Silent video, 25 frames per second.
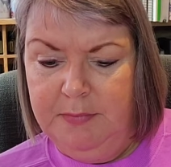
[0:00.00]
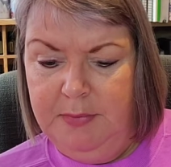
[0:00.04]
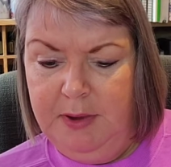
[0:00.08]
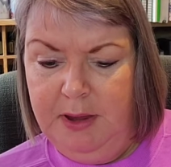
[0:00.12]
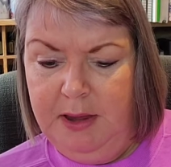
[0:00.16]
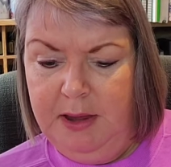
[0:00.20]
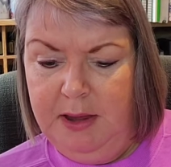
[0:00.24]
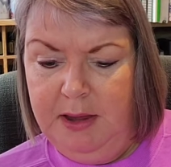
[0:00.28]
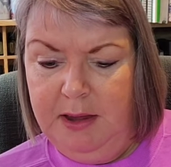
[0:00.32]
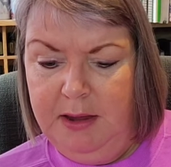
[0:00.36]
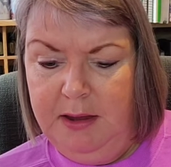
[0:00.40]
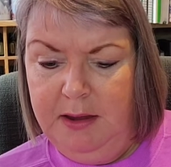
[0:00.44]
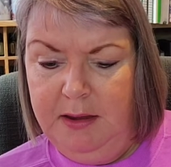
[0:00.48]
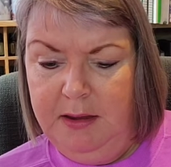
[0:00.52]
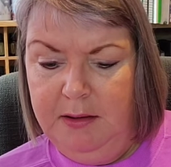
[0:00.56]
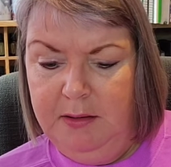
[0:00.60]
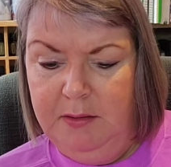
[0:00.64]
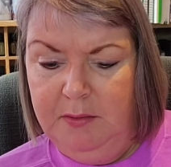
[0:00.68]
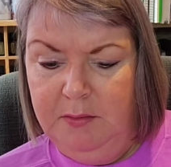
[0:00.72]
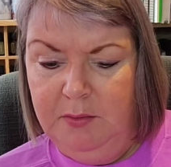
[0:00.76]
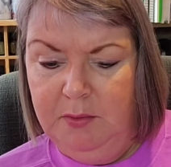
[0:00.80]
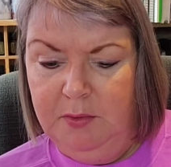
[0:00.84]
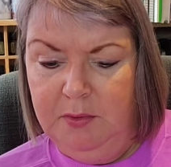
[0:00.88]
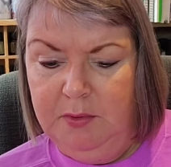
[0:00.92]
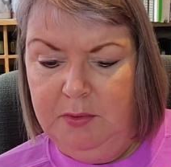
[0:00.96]
a
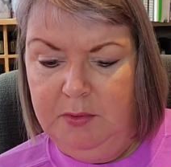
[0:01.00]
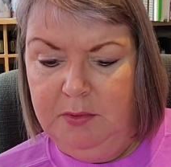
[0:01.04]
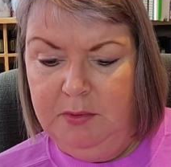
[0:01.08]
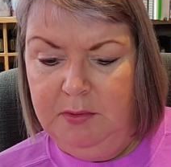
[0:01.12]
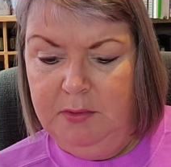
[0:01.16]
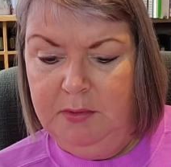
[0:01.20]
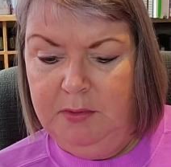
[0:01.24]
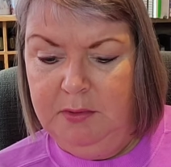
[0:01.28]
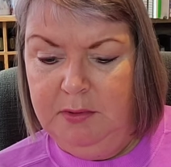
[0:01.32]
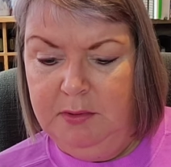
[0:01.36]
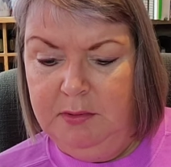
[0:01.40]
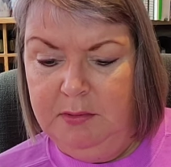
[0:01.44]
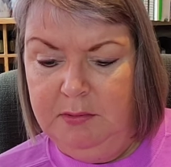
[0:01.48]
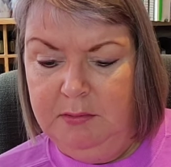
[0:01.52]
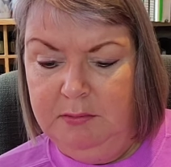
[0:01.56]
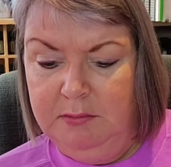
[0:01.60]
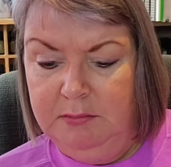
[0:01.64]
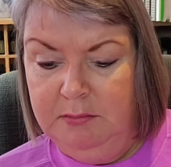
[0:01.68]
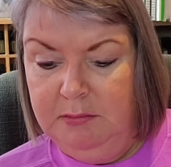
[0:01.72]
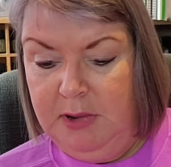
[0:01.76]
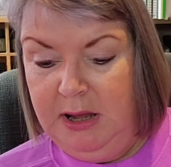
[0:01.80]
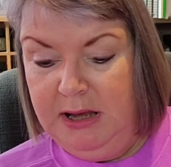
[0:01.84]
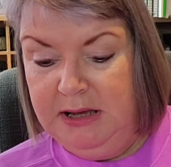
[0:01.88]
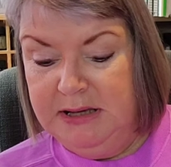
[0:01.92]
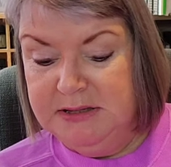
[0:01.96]

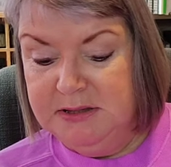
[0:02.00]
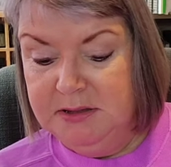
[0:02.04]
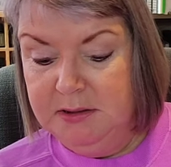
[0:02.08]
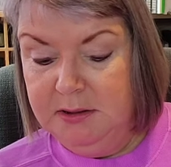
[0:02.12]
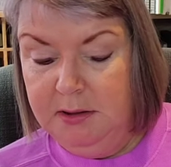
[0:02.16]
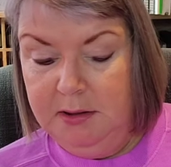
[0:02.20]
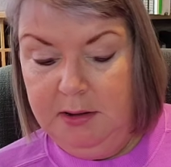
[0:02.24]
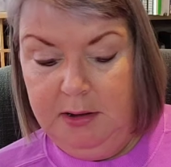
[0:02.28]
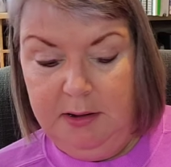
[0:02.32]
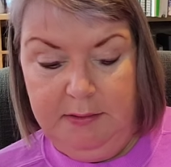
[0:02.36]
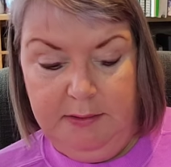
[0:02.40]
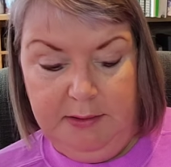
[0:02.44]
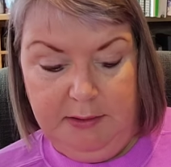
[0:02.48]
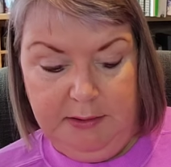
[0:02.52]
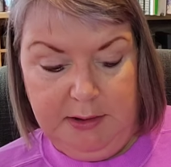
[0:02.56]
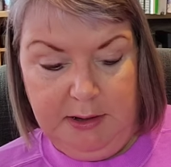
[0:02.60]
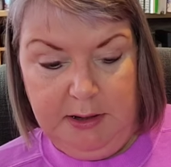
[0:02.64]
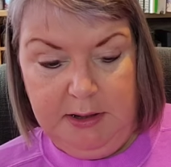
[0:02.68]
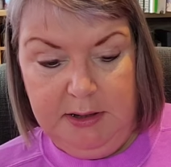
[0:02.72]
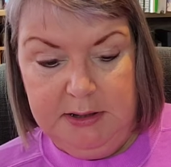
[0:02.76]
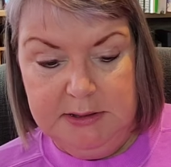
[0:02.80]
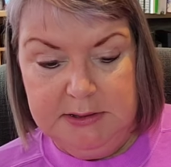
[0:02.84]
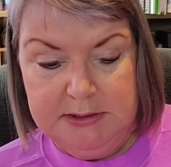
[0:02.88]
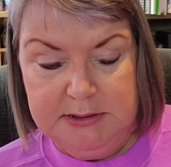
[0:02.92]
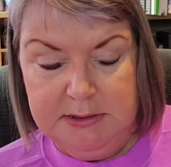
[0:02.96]
hexagon, I think that
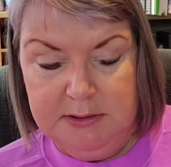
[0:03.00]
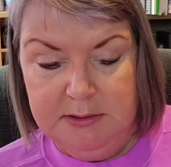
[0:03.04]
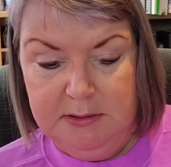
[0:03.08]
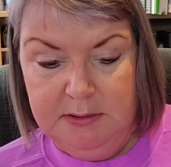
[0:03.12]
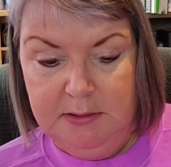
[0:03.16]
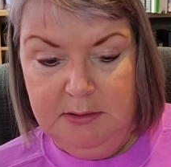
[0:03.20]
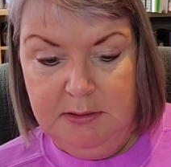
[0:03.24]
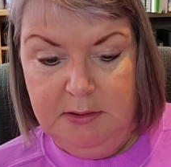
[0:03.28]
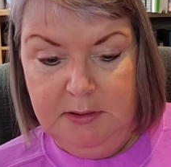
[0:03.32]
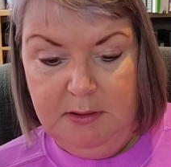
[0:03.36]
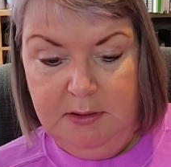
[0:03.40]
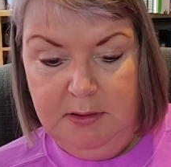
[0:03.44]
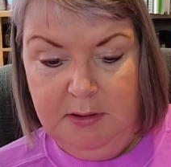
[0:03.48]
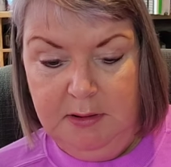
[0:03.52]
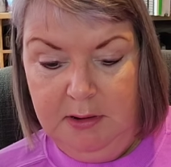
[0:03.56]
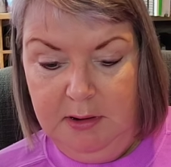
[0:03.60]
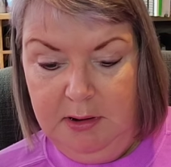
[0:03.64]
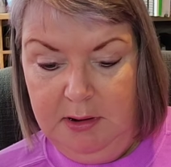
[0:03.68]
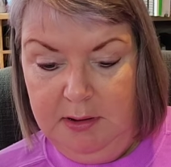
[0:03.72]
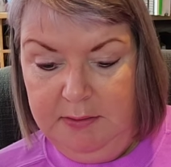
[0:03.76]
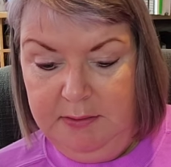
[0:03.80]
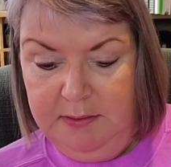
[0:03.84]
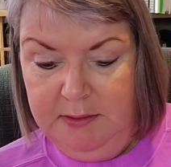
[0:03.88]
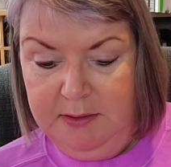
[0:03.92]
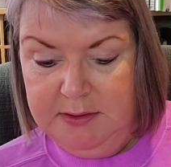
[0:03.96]
is,
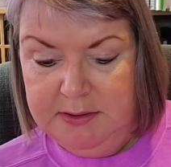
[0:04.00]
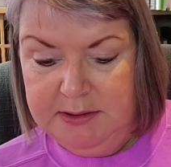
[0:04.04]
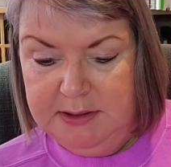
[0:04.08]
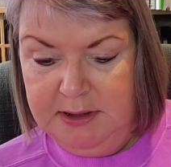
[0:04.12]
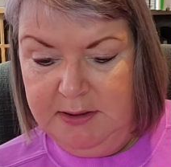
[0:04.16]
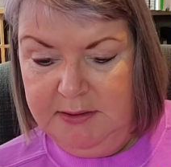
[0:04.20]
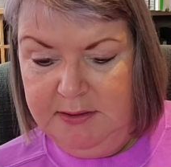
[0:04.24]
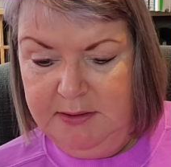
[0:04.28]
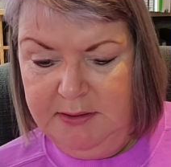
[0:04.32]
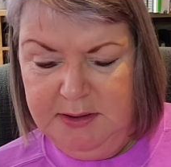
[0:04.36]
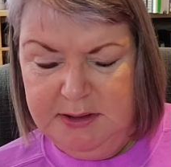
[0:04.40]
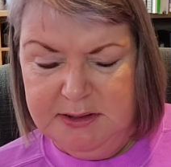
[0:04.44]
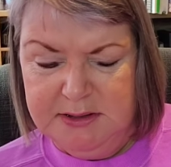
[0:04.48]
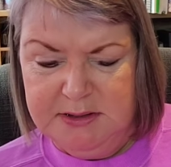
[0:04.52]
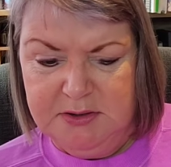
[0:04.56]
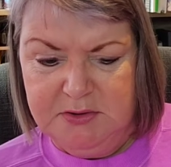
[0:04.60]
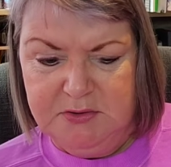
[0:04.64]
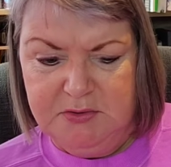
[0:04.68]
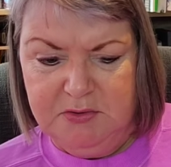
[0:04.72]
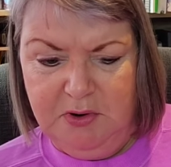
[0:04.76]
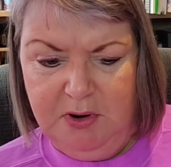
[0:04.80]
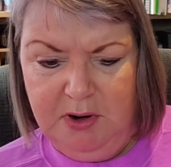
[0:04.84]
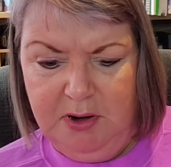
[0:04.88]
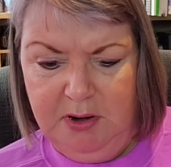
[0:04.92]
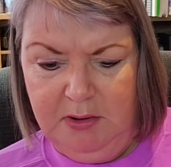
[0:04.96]
and I think there's a
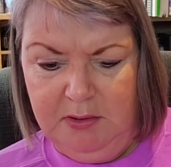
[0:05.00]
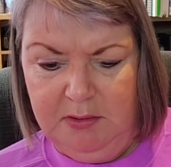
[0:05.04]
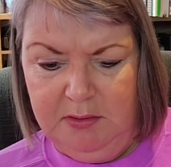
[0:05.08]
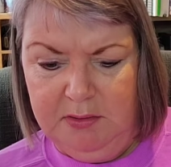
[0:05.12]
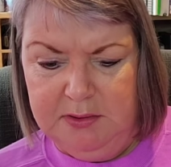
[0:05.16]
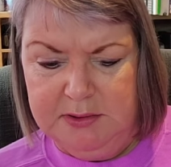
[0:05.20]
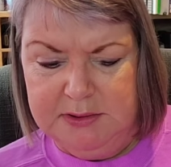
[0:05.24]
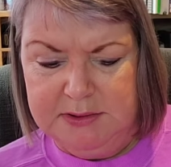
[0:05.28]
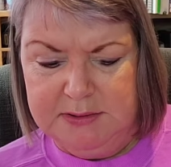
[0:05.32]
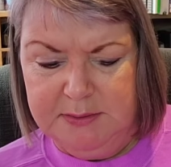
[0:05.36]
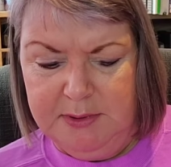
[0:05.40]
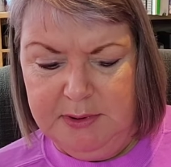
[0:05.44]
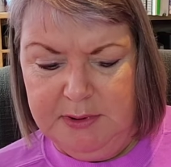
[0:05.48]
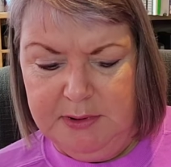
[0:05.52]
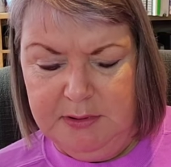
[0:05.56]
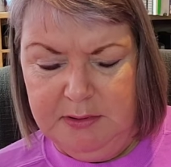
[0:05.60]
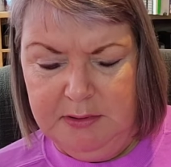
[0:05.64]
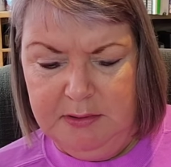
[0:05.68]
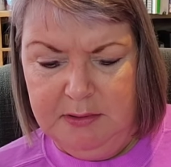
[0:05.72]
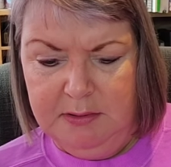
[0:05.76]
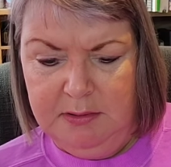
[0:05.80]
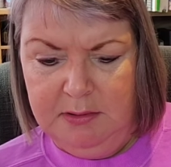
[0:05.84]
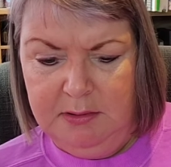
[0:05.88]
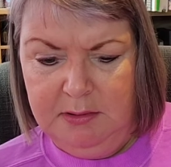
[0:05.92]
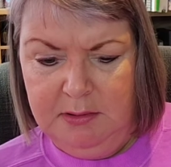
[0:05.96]
triangle as well.
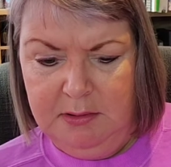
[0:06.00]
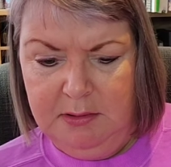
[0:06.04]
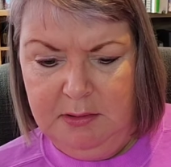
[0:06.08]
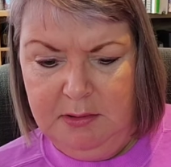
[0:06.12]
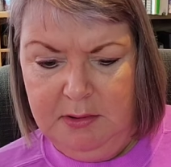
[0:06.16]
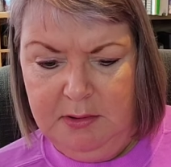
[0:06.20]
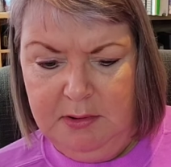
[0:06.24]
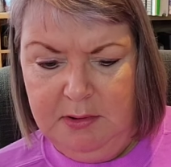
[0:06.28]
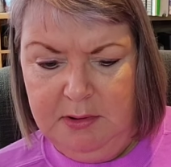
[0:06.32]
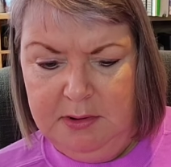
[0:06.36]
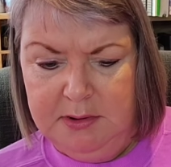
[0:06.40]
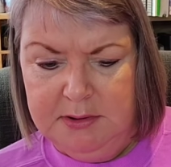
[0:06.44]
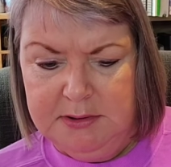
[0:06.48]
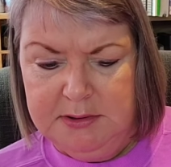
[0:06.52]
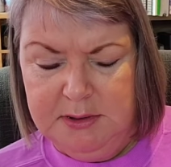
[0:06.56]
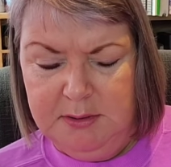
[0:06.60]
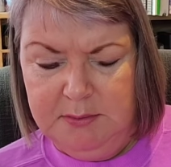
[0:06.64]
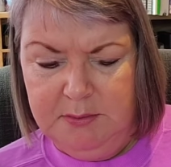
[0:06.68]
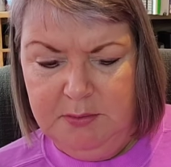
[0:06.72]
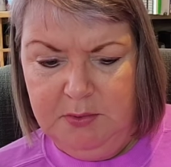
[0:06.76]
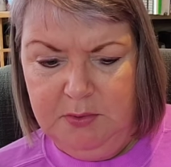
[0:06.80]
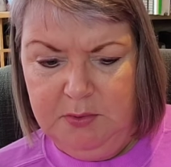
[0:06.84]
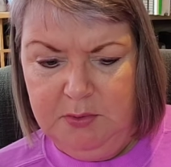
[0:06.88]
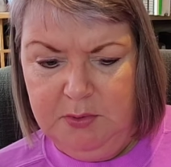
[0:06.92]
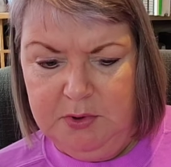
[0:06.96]
So I'm
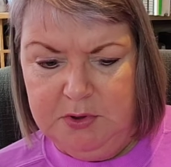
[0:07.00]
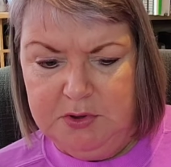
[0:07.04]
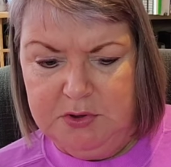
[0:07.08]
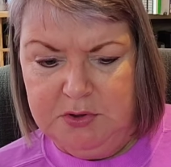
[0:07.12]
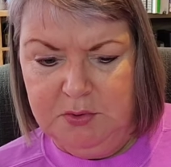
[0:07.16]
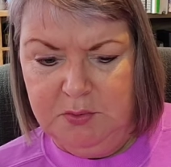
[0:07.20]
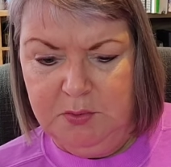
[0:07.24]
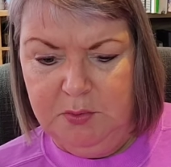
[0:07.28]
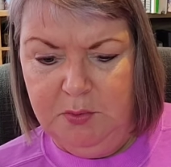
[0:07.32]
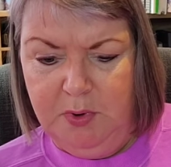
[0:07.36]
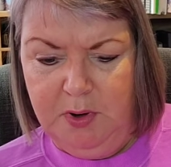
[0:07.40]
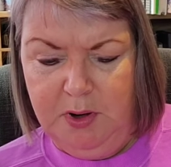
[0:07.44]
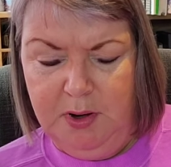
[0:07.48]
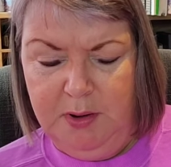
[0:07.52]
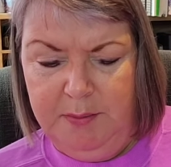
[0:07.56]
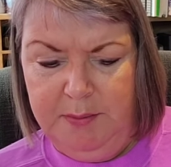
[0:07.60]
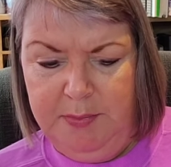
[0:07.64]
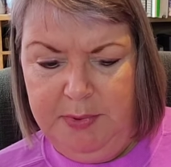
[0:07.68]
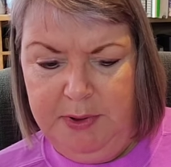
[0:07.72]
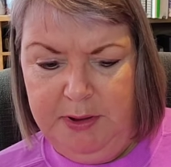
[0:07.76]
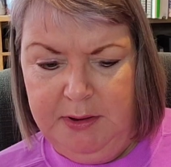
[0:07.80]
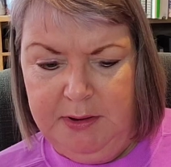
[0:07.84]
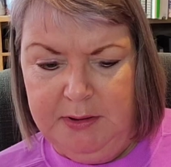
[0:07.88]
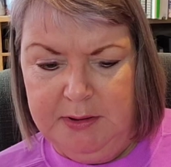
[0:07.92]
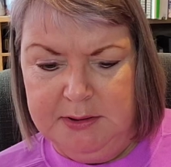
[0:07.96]
not quite sure why,
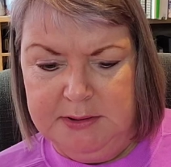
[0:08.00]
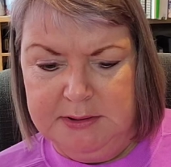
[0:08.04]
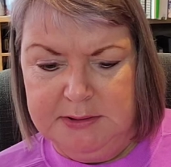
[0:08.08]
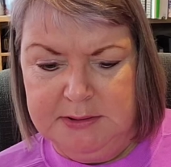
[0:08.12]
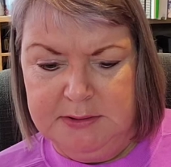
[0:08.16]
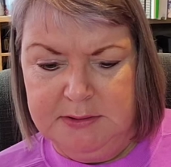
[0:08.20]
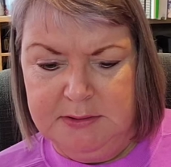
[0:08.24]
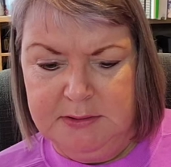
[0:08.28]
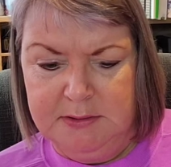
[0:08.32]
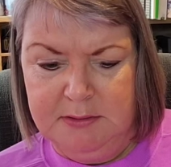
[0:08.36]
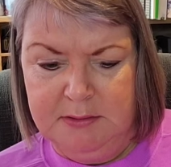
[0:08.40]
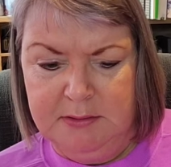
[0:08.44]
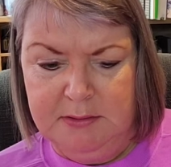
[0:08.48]
because